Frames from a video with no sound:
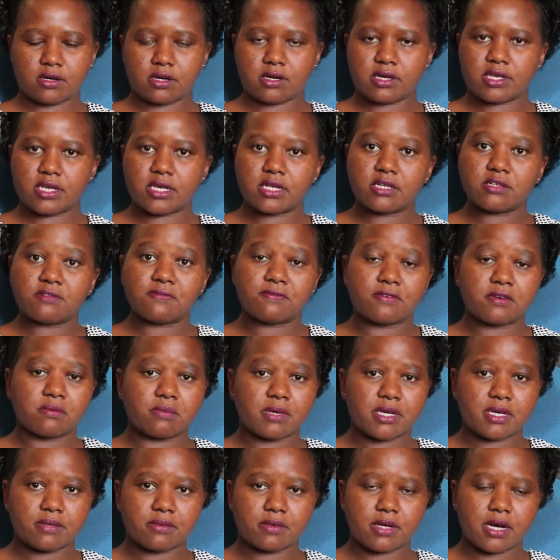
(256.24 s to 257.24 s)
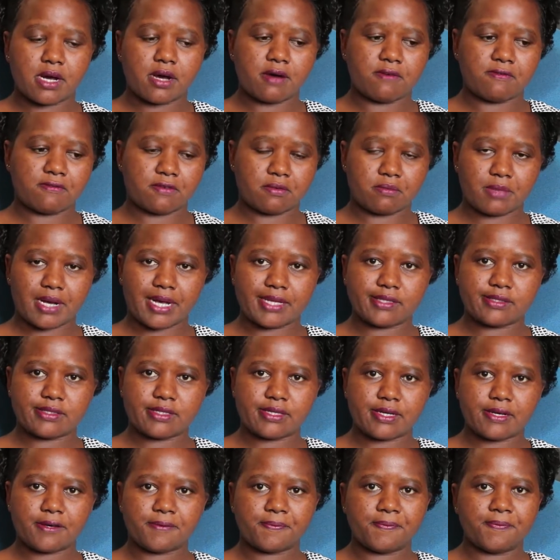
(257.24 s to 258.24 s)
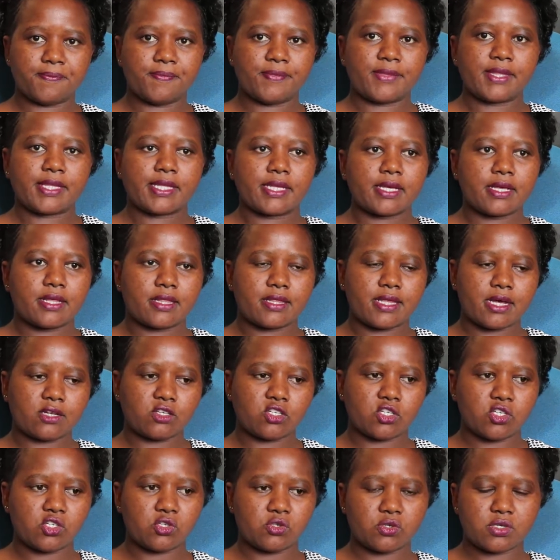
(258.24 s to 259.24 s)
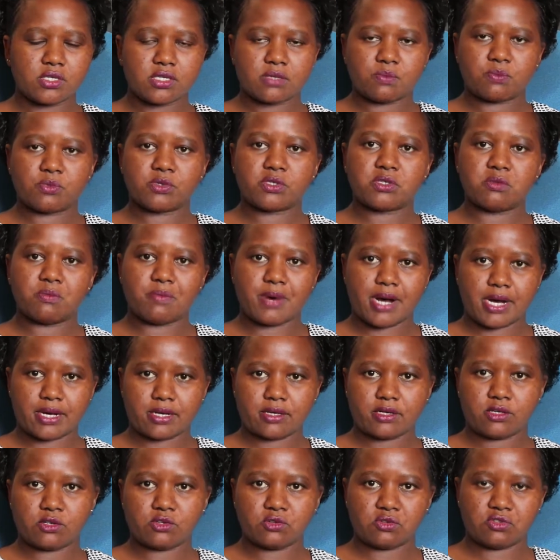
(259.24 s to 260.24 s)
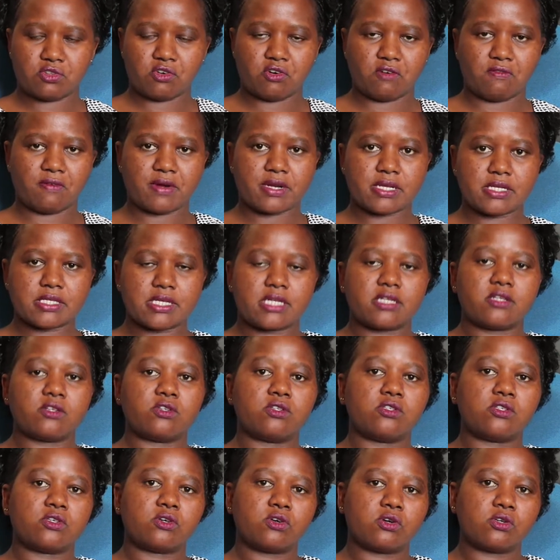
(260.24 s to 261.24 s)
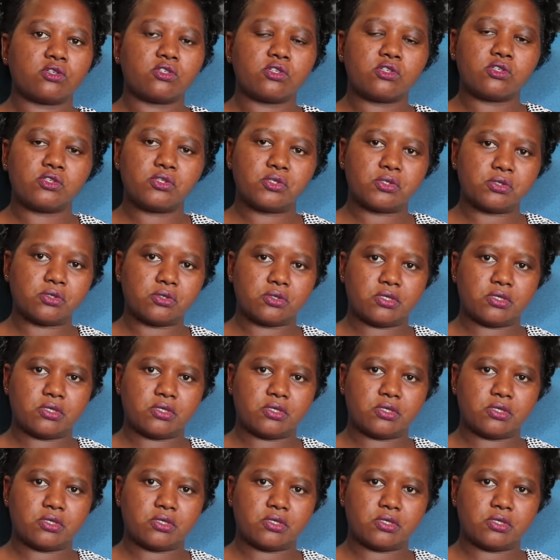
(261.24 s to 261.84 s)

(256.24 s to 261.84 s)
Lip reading: healed from cancer, that tissue is put back into the ovaries and it continue